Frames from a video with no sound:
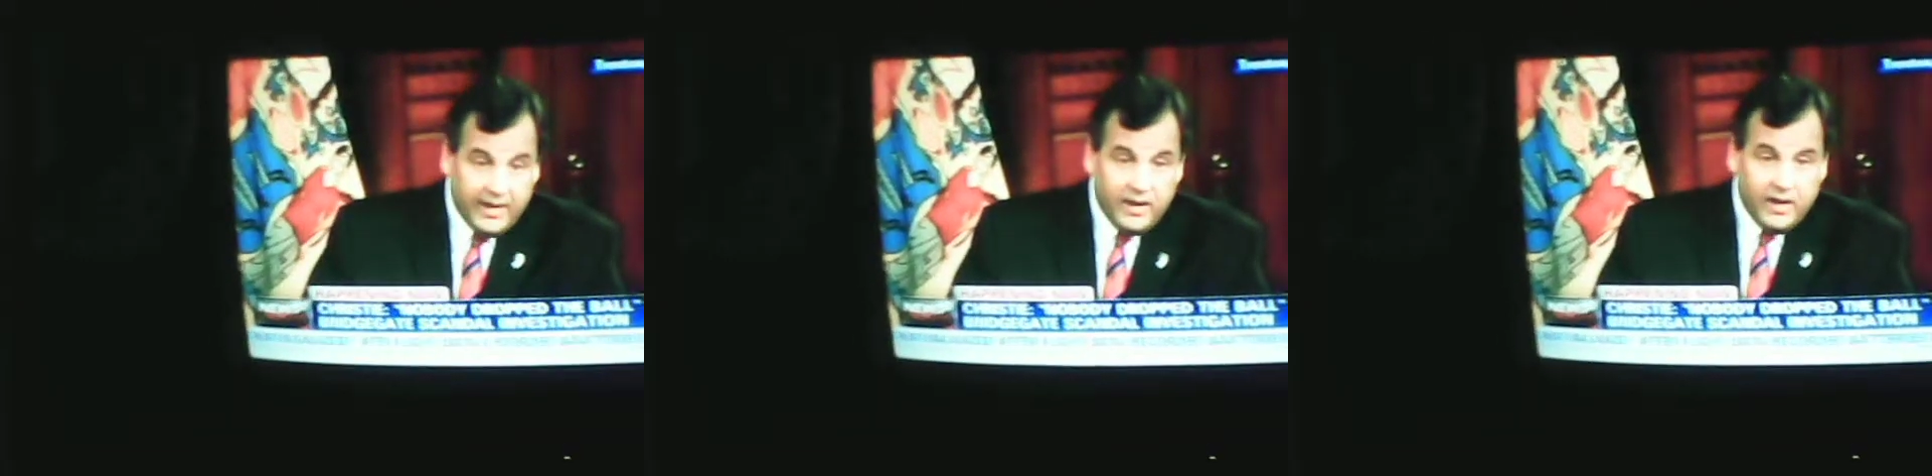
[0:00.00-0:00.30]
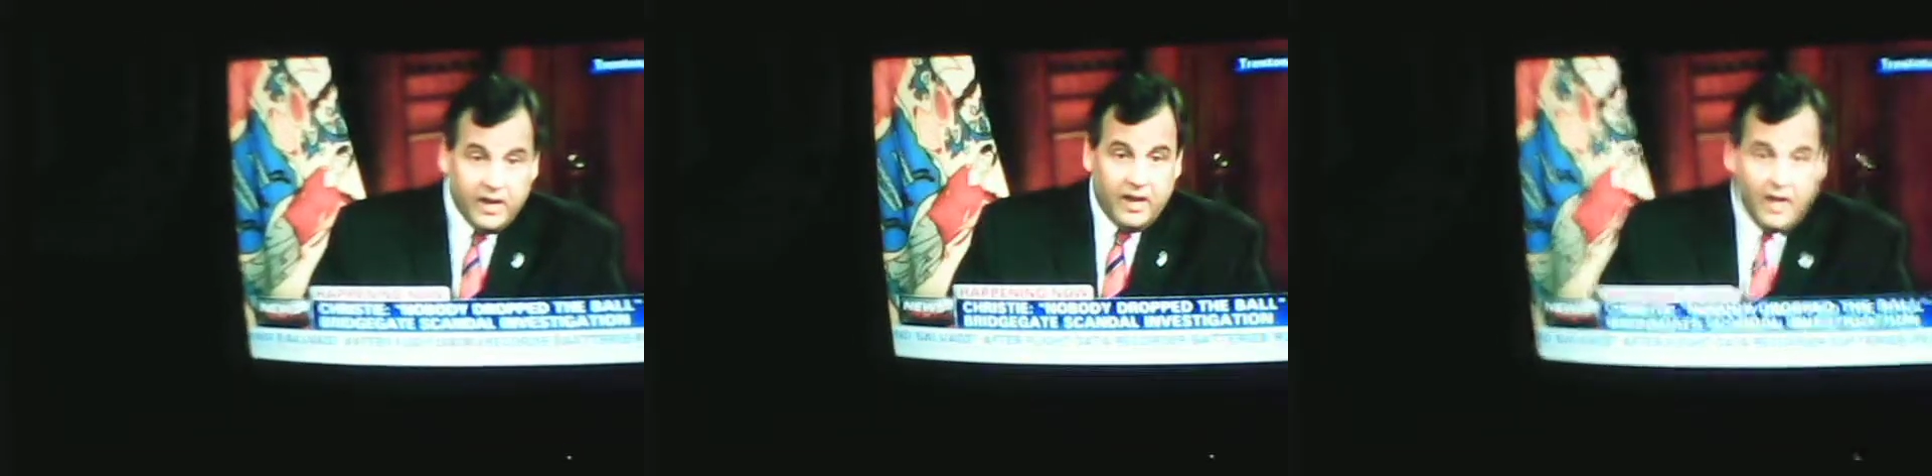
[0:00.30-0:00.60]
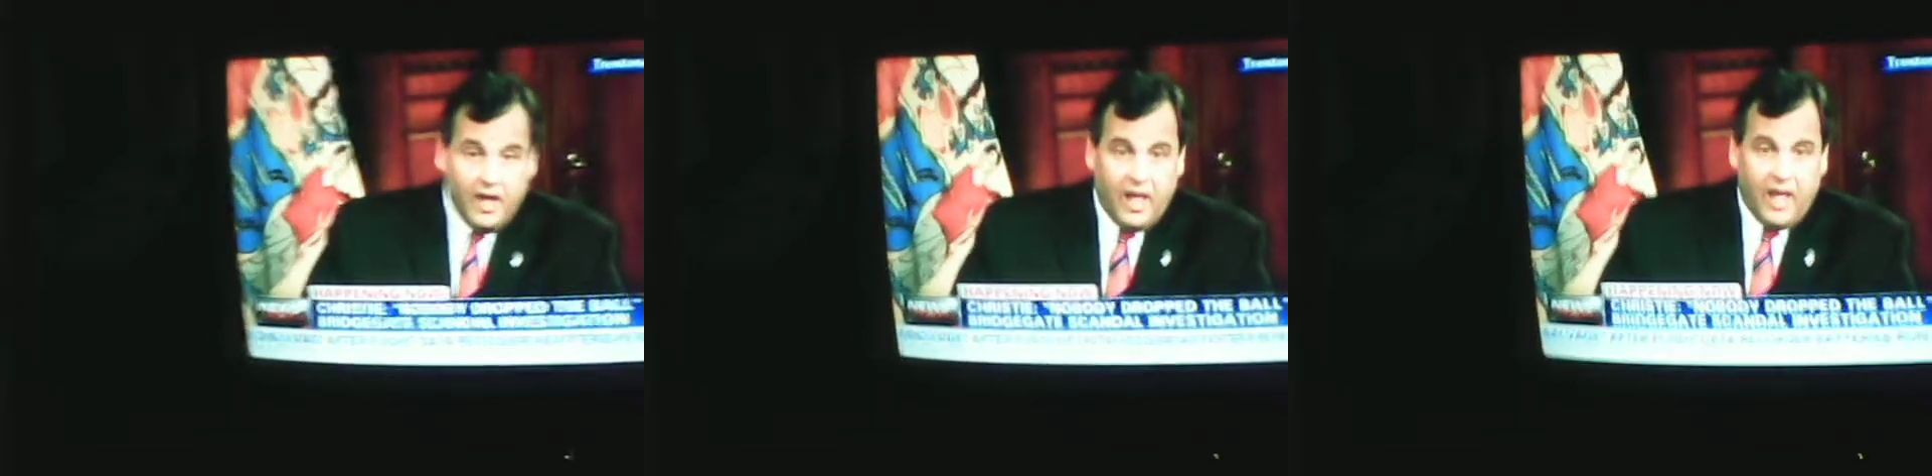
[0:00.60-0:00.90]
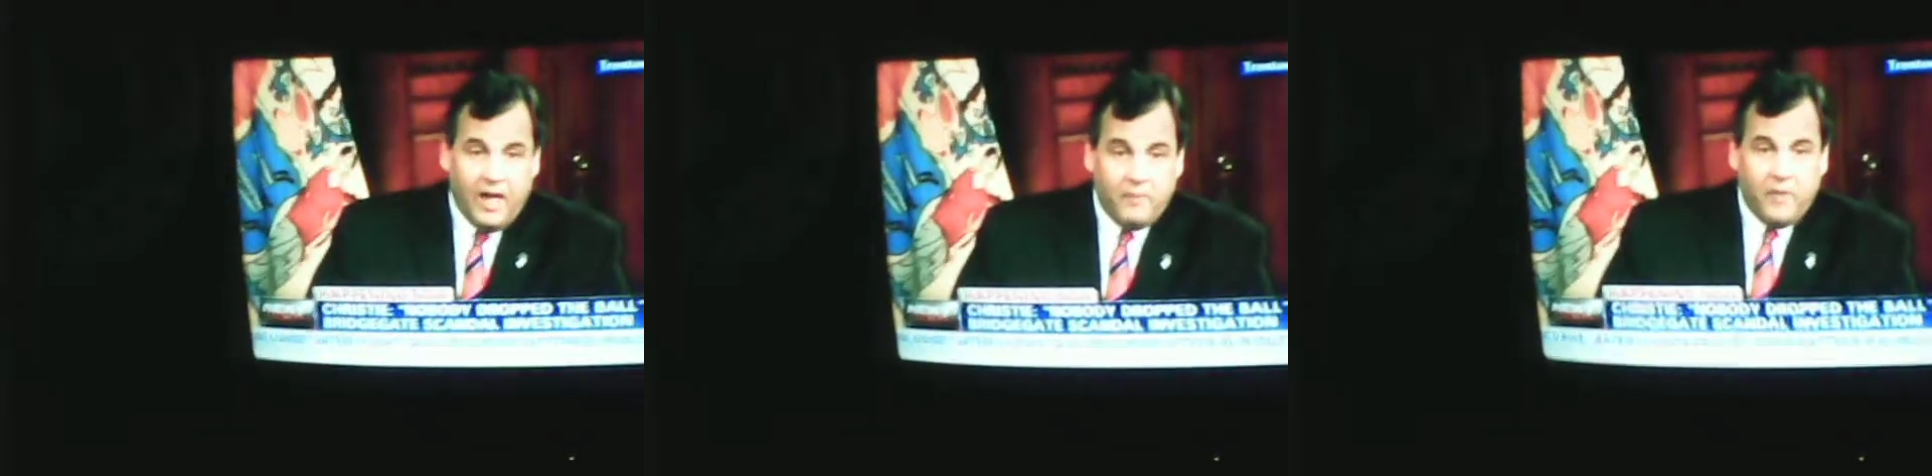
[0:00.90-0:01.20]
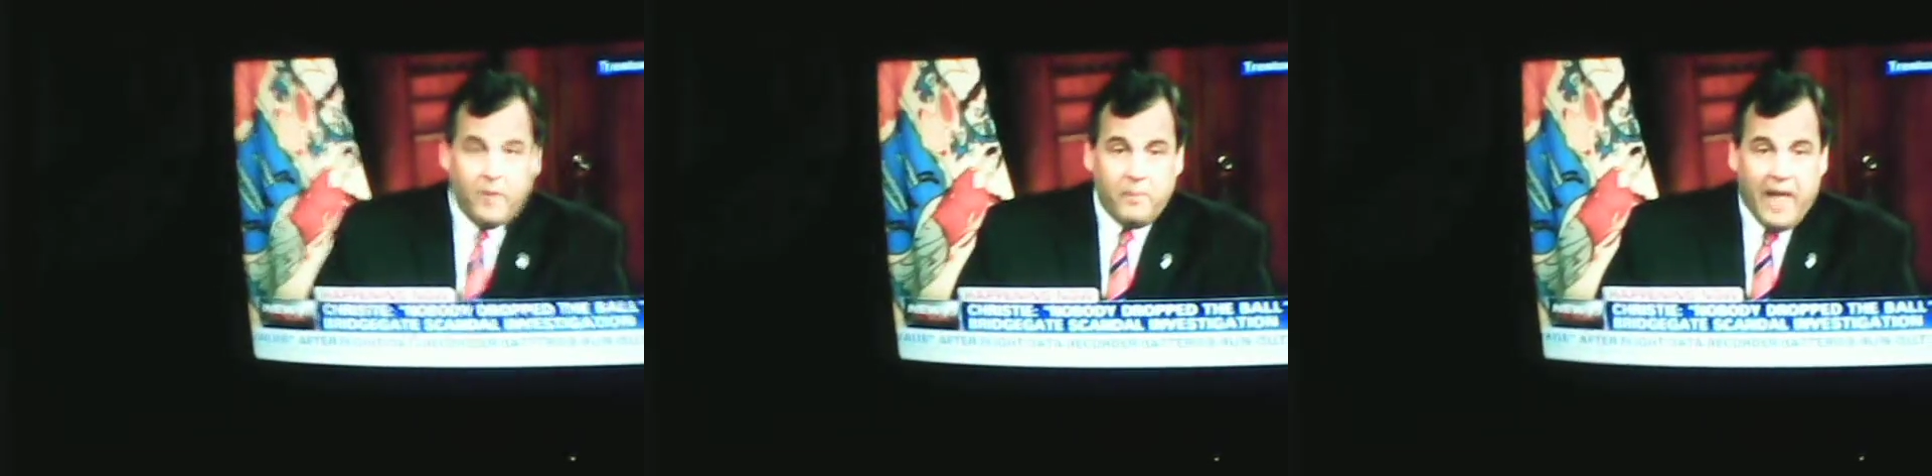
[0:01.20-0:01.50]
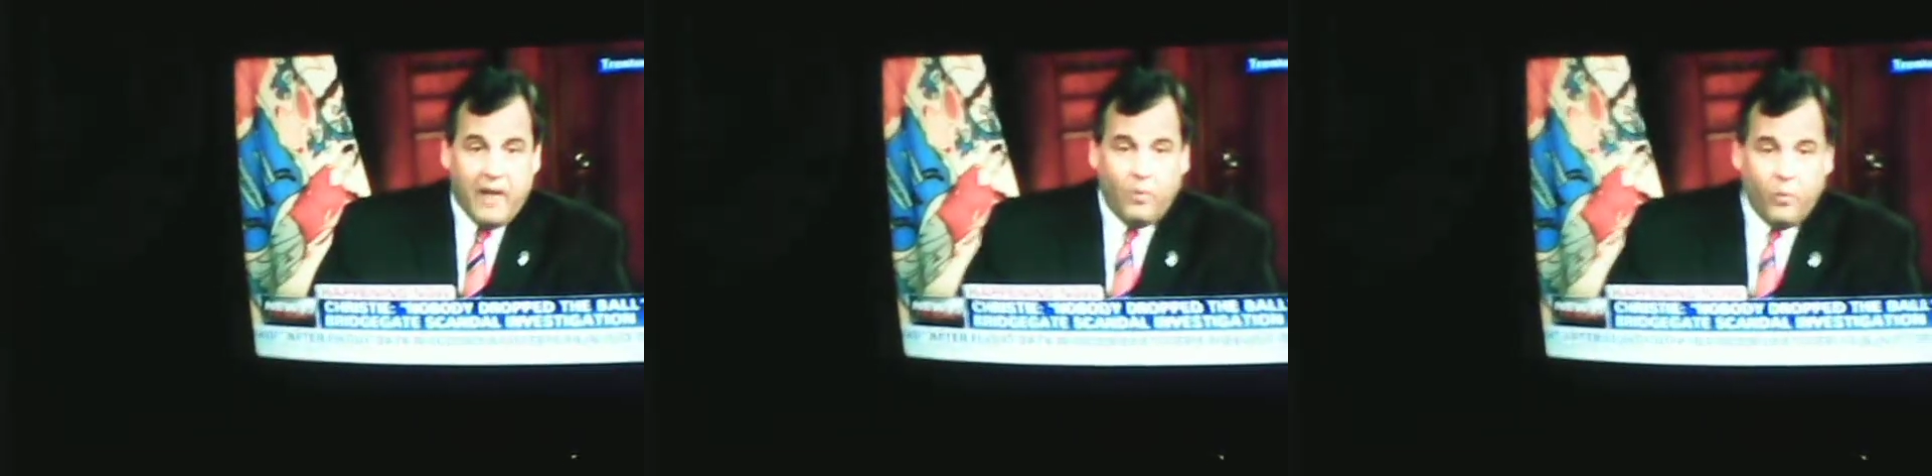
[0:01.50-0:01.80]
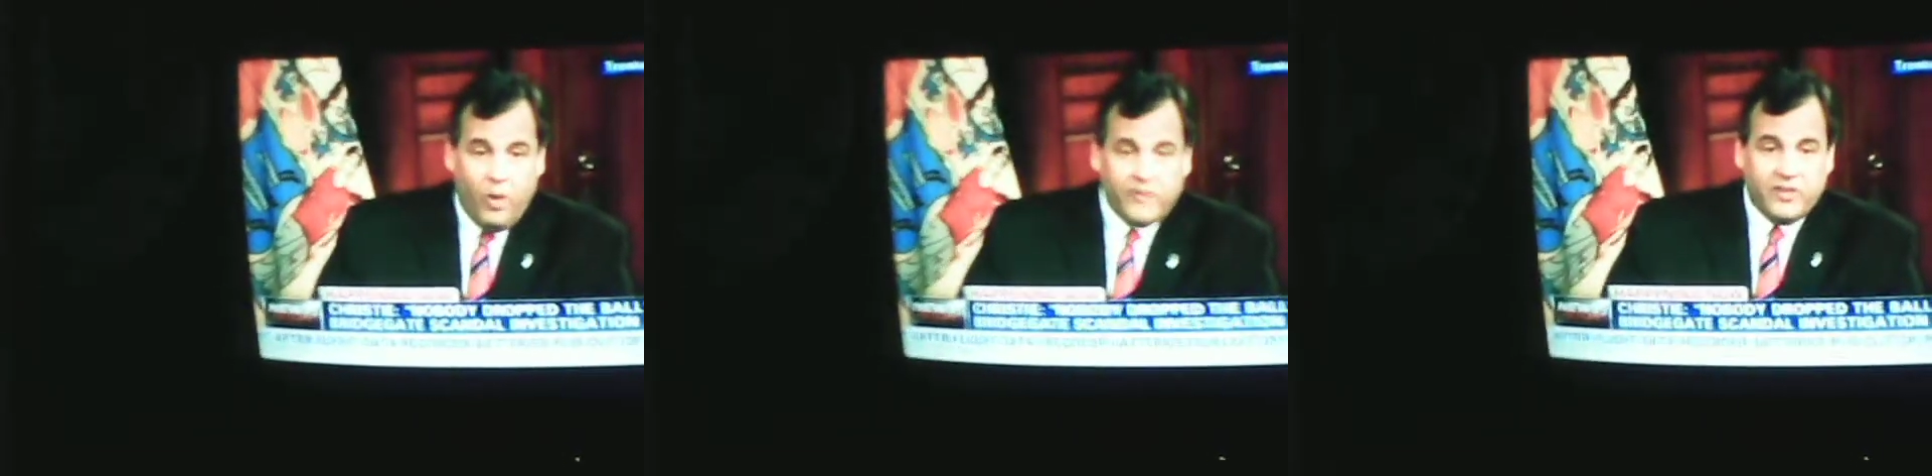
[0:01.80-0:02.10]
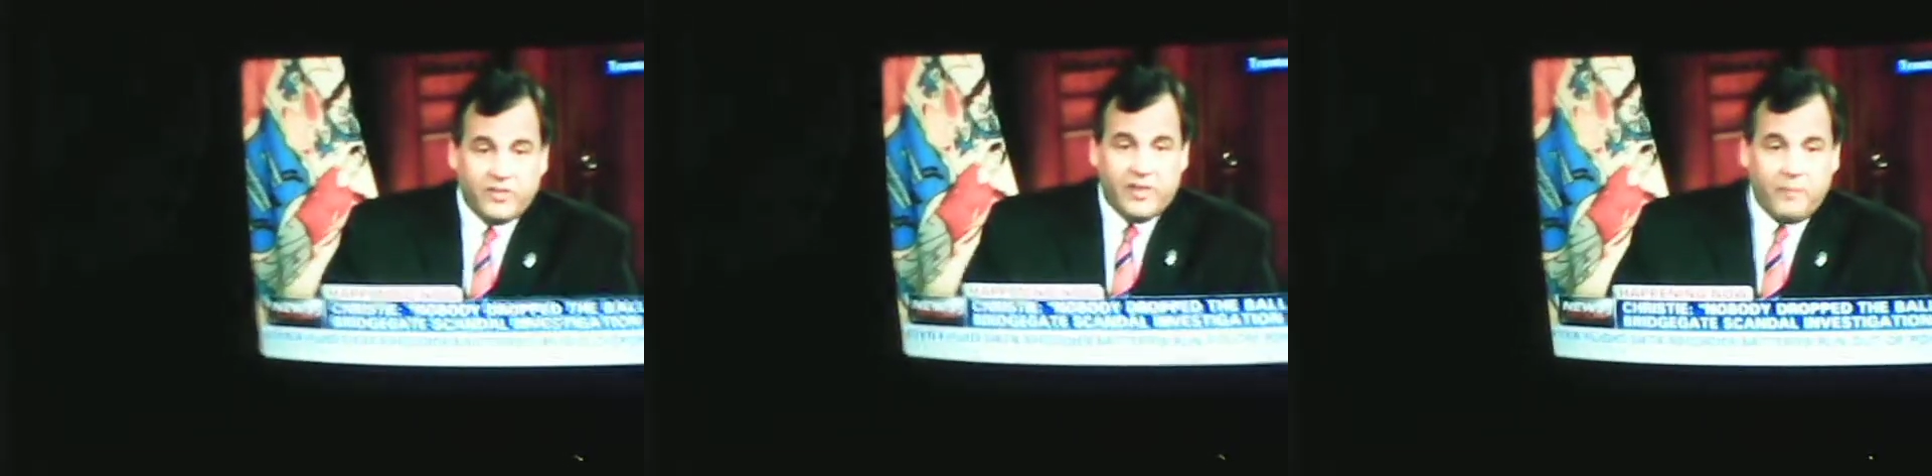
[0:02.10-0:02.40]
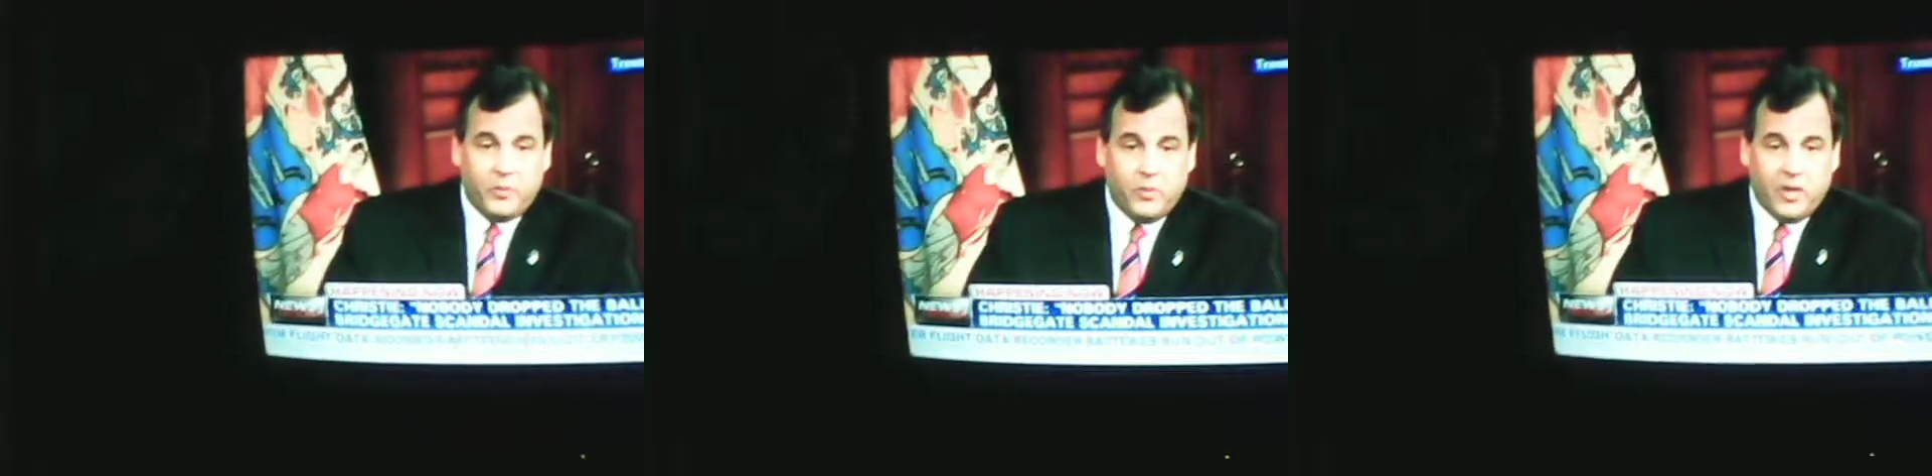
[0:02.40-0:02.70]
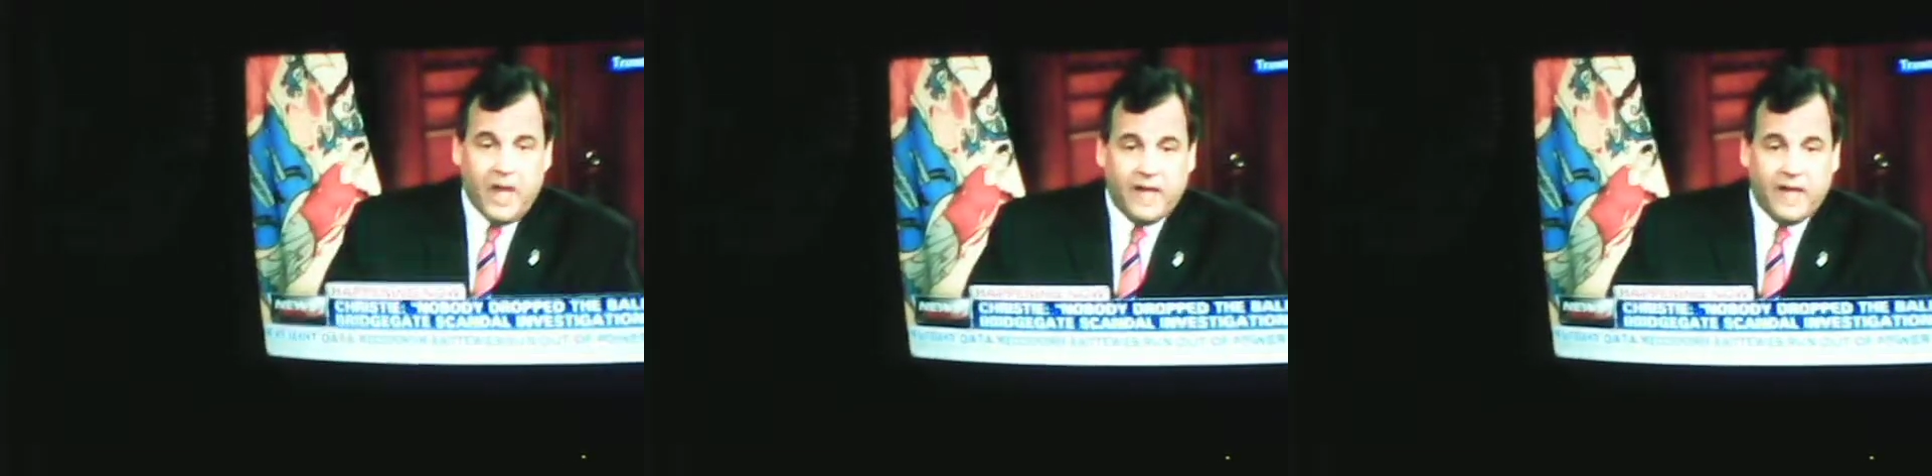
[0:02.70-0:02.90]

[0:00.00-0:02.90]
the flag behind him, man. What is it? Exler?